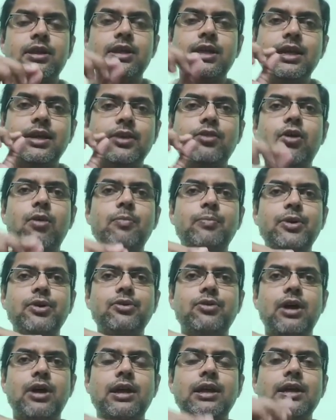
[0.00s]
in
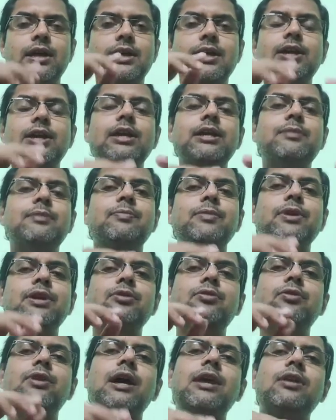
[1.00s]
computer
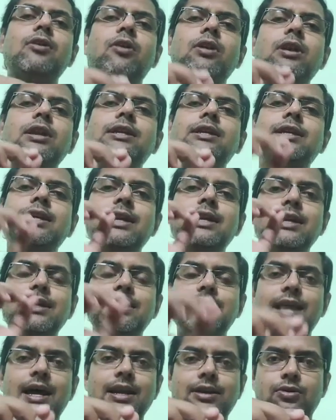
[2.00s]
you can only
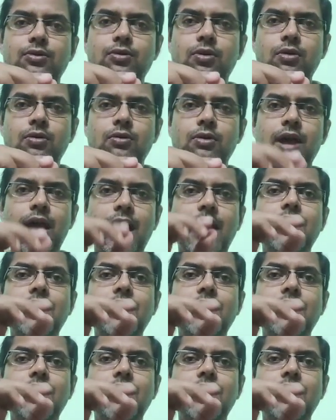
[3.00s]
delete that row